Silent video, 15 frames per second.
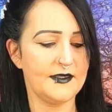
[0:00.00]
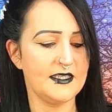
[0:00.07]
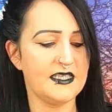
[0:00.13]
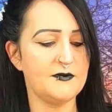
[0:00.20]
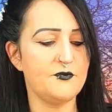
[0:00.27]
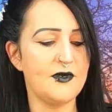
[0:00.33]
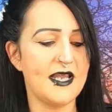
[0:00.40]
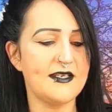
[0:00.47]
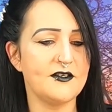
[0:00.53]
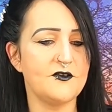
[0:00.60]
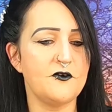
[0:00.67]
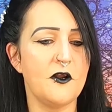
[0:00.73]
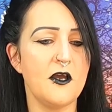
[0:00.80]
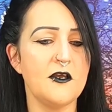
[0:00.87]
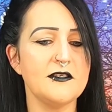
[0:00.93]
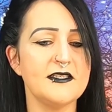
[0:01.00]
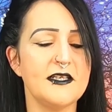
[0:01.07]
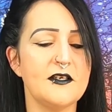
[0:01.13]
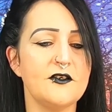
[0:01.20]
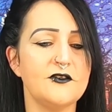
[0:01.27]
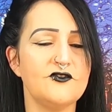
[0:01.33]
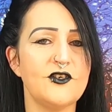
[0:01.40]
spread across, and
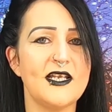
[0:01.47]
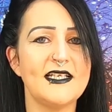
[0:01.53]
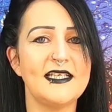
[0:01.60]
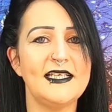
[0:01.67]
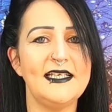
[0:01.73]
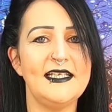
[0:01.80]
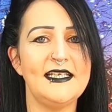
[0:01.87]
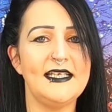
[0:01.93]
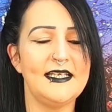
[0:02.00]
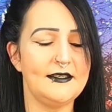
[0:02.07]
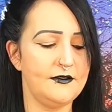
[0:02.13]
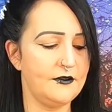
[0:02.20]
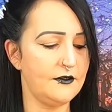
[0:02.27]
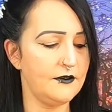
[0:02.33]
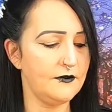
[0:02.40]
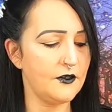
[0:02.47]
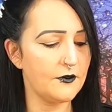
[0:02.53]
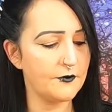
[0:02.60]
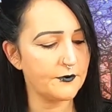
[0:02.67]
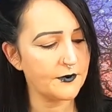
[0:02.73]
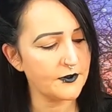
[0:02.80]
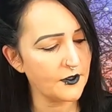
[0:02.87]
I tried cleaning it.
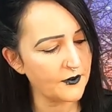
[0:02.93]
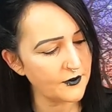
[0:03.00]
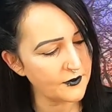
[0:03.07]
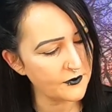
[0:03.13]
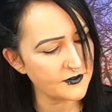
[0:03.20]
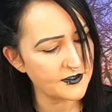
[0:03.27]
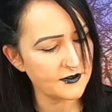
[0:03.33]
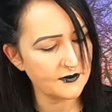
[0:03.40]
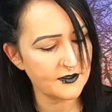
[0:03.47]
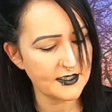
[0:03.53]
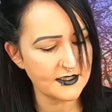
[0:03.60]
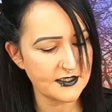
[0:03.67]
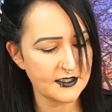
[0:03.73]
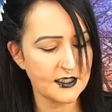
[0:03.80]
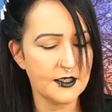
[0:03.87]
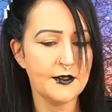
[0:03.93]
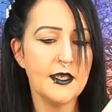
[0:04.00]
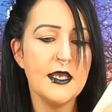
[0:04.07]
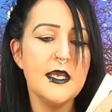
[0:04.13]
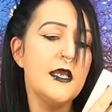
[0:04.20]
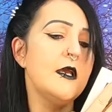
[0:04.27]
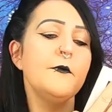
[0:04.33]
Not the good thing to do.
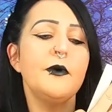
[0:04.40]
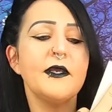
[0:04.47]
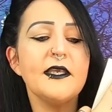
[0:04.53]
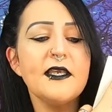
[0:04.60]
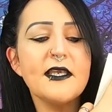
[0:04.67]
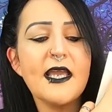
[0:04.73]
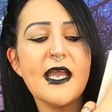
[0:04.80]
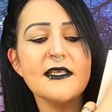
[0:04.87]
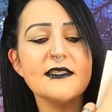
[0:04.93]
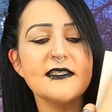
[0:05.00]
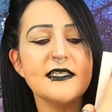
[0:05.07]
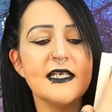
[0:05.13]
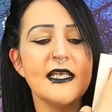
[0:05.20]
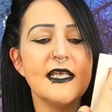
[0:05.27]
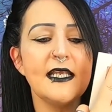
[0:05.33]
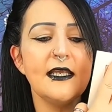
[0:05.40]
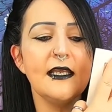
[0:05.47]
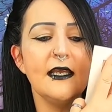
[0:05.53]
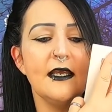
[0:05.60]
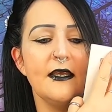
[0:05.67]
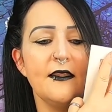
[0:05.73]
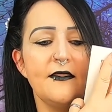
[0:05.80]
But you can
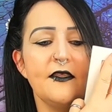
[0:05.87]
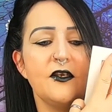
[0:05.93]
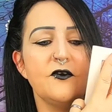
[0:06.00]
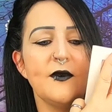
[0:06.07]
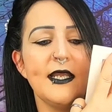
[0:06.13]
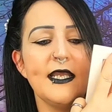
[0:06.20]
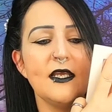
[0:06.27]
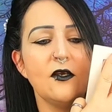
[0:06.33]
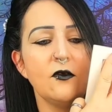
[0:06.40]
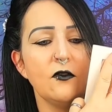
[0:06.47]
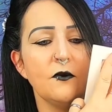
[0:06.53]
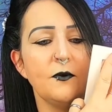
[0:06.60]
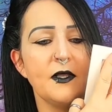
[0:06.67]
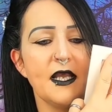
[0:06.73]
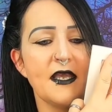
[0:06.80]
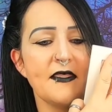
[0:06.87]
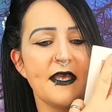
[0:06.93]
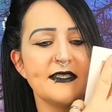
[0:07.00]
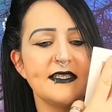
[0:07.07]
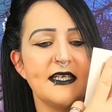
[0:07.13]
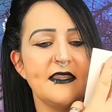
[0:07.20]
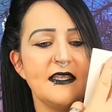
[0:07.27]
see the green colour player
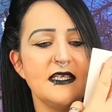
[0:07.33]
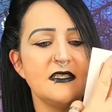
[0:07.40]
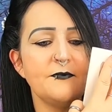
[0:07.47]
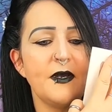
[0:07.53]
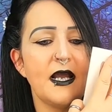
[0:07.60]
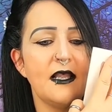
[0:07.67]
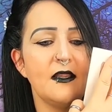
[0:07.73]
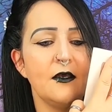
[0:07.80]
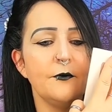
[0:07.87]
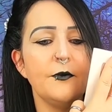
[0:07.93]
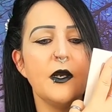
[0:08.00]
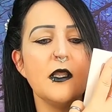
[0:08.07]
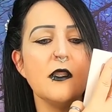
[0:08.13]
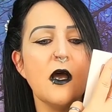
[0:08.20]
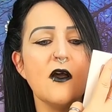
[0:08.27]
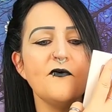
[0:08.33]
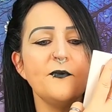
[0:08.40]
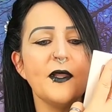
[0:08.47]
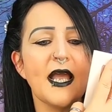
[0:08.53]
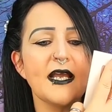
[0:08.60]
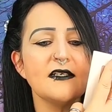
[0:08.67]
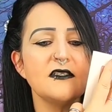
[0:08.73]
that's in this palette, but a lot of
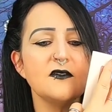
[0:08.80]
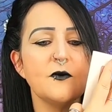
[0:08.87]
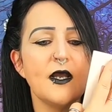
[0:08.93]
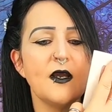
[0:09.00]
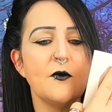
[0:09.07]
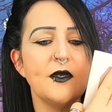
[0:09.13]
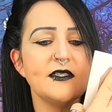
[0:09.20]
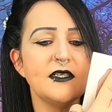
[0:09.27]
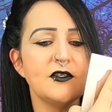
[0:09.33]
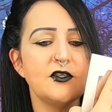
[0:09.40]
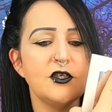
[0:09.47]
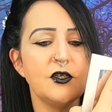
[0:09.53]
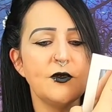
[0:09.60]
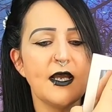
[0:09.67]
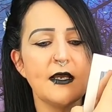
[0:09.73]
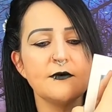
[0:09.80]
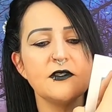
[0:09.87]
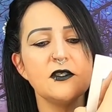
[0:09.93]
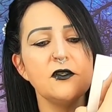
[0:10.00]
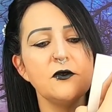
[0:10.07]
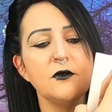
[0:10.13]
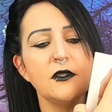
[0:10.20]
blacks as well, which I do
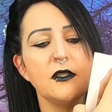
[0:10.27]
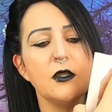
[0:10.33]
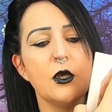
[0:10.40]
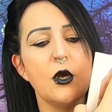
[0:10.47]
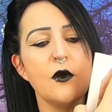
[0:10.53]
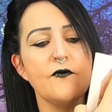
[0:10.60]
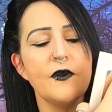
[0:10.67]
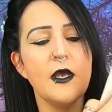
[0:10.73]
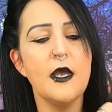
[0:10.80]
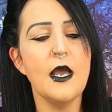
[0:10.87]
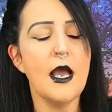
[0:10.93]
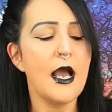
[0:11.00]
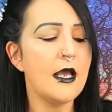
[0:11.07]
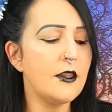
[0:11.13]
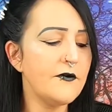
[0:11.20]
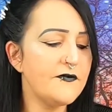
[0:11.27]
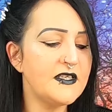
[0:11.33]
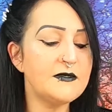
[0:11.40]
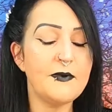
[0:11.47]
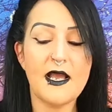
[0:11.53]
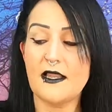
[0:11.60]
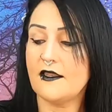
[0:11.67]
absolutely love. I love
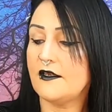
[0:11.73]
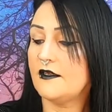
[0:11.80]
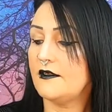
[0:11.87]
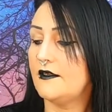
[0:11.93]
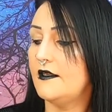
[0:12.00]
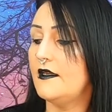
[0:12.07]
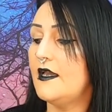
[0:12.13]
this palette.